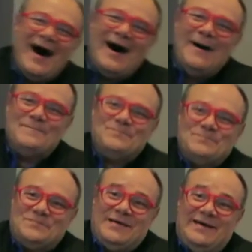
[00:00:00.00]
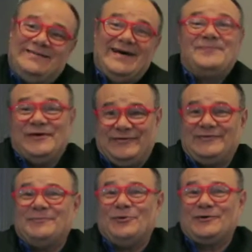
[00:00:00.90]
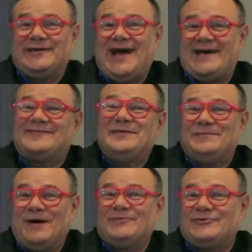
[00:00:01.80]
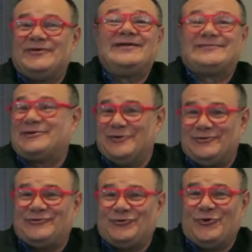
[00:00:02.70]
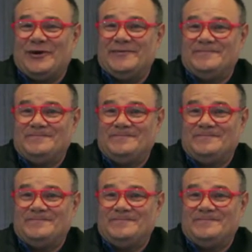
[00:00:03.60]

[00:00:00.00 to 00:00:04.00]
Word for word: Um, he said, this is a book that has to be published, and it's a good story.